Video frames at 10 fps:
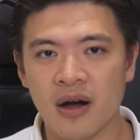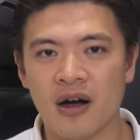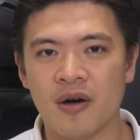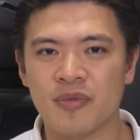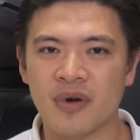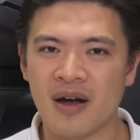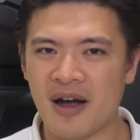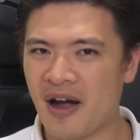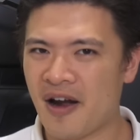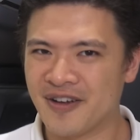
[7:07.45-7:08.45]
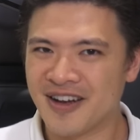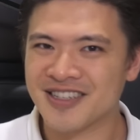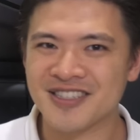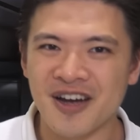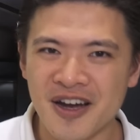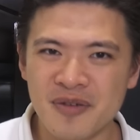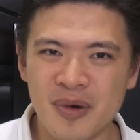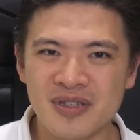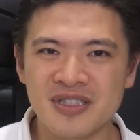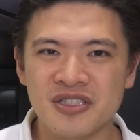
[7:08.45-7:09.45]
Are you guys excited
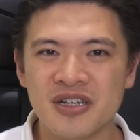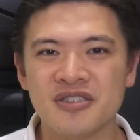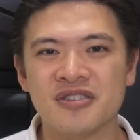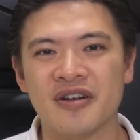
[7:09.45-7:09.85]
about these changes?